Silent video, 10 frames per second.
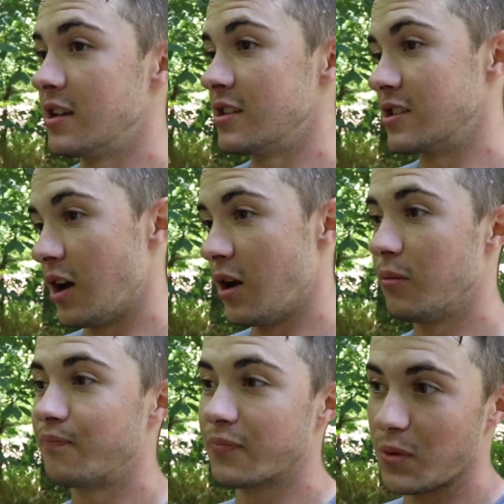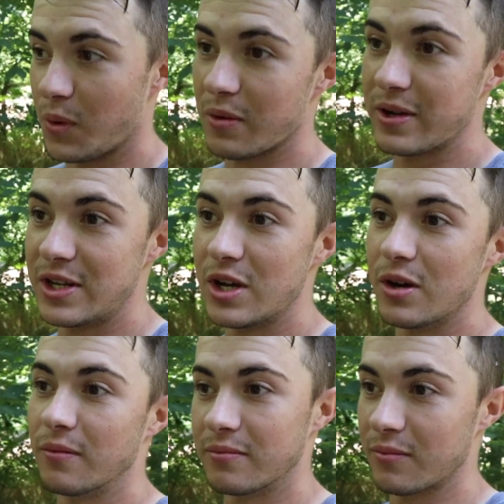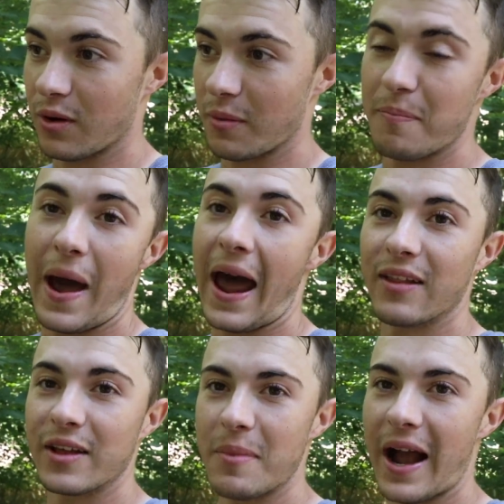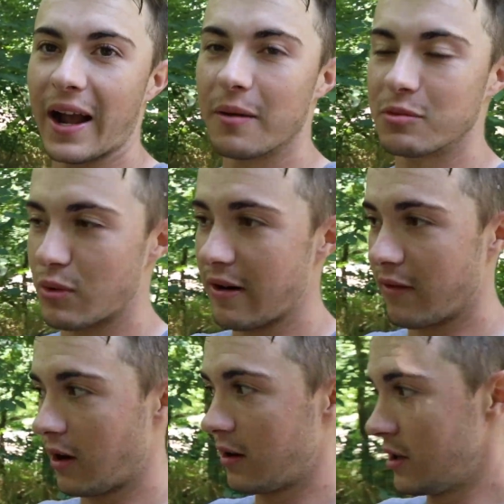So what do? We're paddling back up river